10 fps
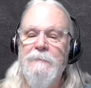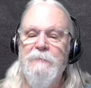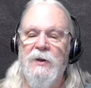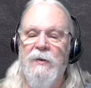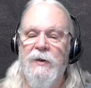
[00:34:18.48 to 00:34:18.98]

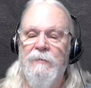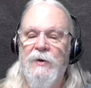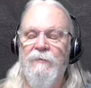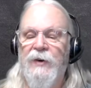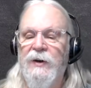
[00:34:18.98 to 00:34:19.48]

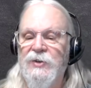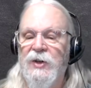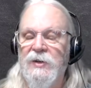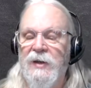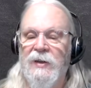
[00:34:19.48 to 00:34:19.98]
the various
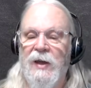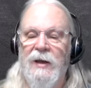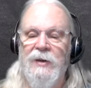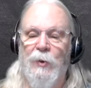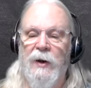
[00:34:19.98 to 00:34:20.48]
things like
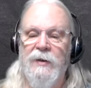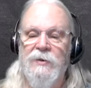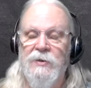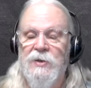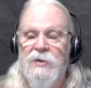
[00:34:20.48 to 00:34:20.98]
that you run
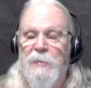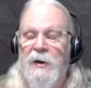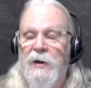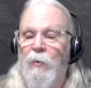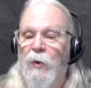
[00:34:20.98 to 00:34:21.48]
into, just
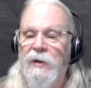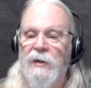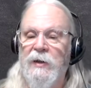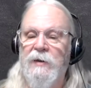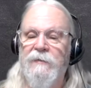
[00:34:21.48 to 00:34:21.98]
depending on where you
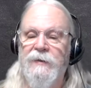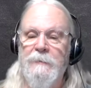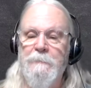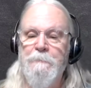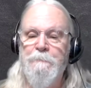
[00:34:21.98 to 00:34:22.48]
live and
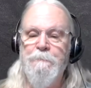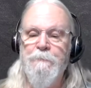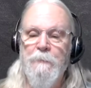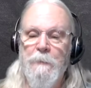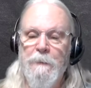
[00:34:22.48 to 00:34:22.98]

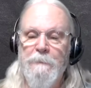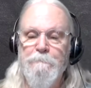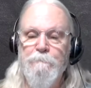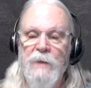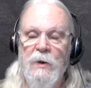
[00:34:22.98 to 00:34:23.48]

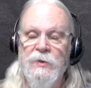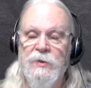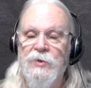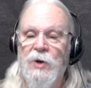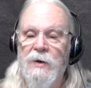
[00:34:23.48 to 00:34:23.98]
who's
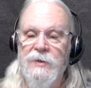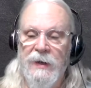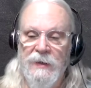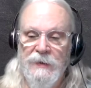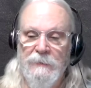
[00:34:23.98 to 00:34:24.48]
in charge, I
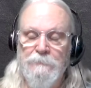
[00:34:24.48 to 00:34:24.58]
guess.